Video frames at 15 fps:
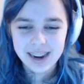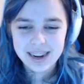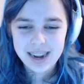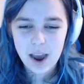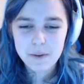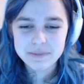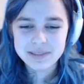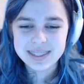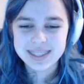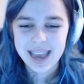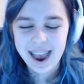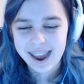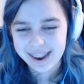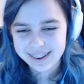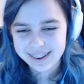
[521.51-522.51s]
Now I'm
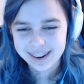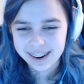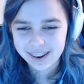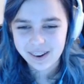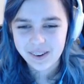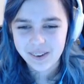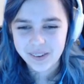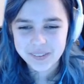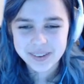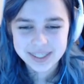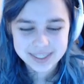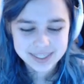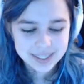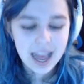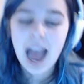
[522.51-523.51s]
sad. Oh,
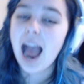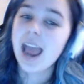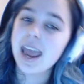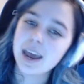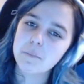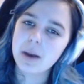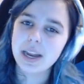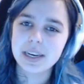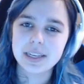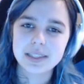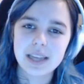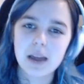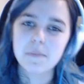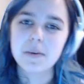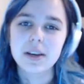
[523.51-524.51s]
I am kind of
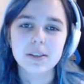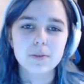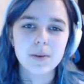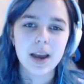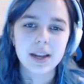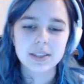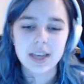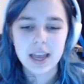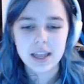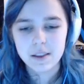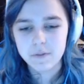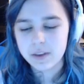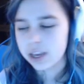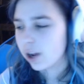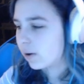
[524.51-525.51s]
sad because we got to end the
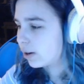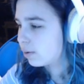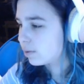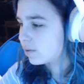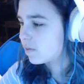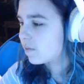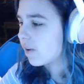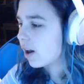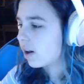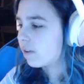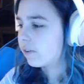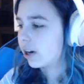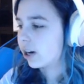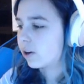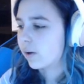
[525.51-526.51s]
video and it was very,
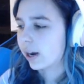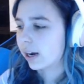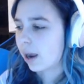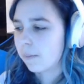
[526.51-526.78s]
very quick.